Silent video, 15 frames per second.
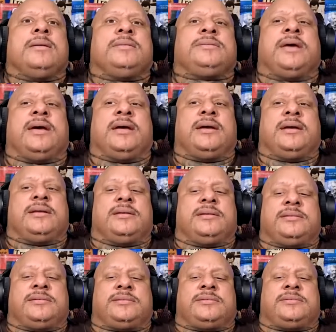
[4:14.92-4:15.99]
the
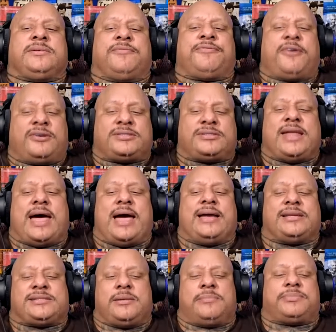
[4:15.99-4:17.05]
the first lie
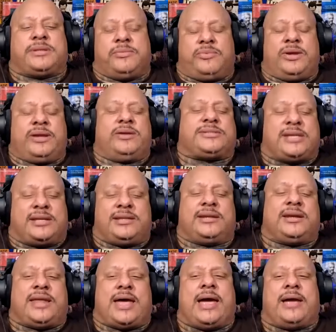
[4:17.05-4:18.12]
is something where you're
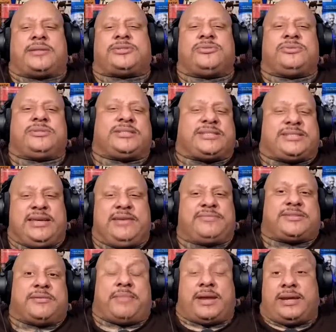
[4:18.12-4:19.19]
telling a lie to deceive
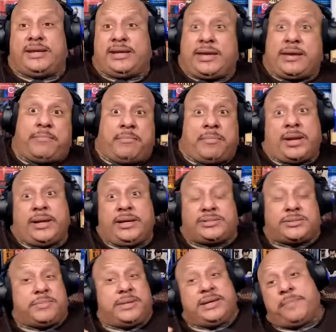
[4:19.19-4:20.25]
somebody, to get money,
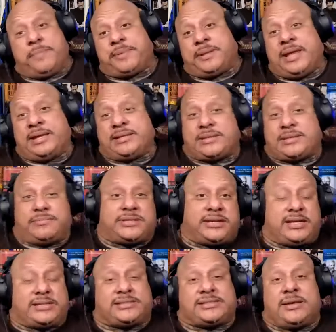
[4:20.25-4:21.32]
to manipulate them, to
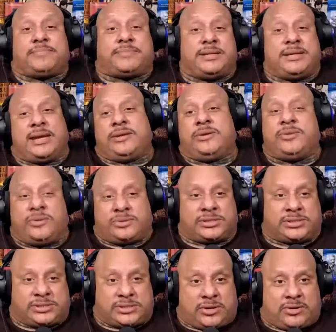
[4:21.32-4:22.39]
get something that you don't
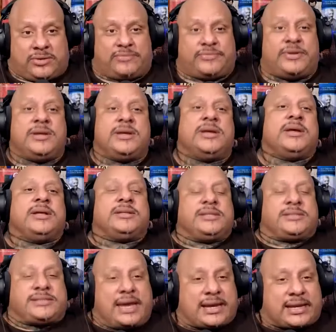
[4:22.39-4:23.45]
deserve. The
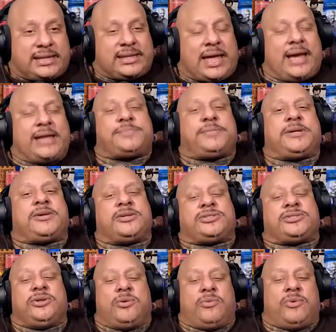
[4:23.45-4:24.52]
second lie is
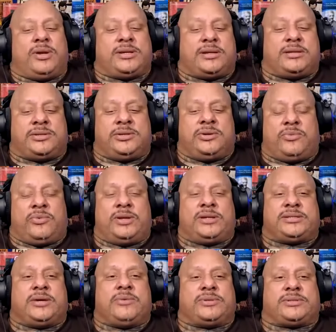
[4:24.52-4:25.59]
because you don't want to you don't want to
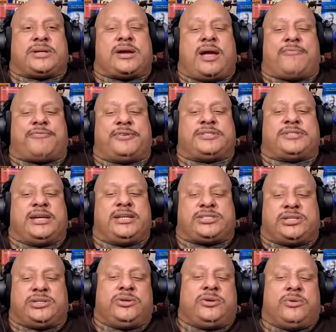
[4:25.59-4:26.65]
deal with the
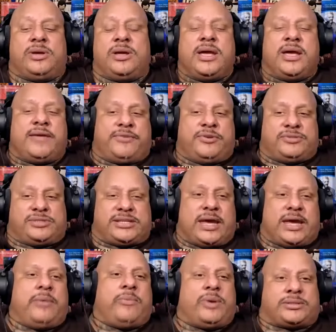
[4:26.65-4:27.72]
confrontation. You know, you
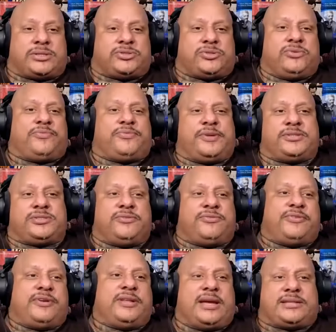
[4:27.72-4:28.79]
say what the truth is, you
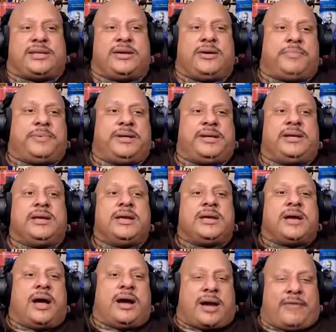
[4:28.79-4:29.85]
feel like there'll be
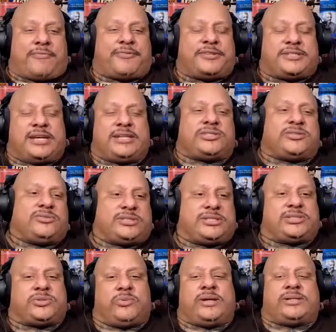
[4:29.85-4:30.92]
a confrontational
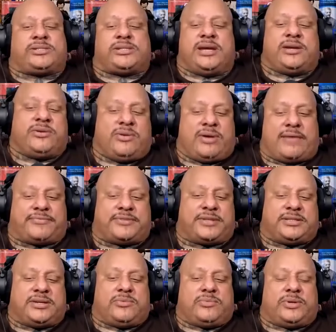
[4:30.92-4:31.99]
situation that you'll have to
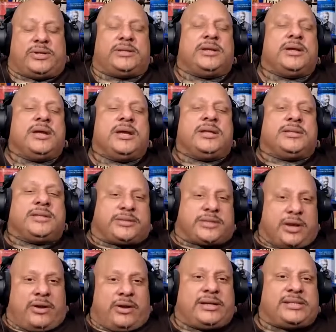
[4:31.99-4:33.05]
deal with. The
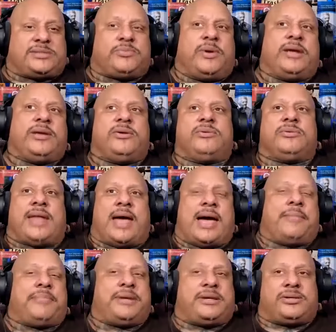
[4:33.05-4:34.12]
third is where you
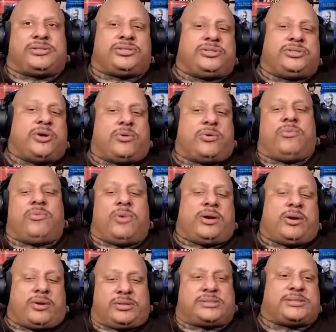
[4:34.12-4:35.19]
lie because you don't want
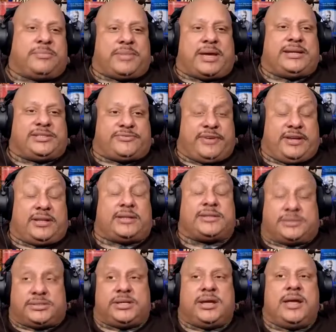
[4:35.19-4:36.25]
to hurt somebody's
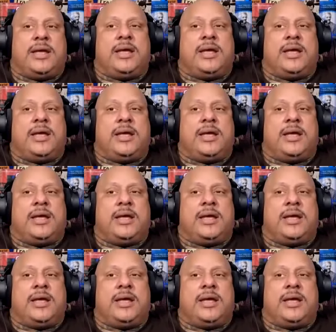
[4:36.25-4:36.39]
feelings.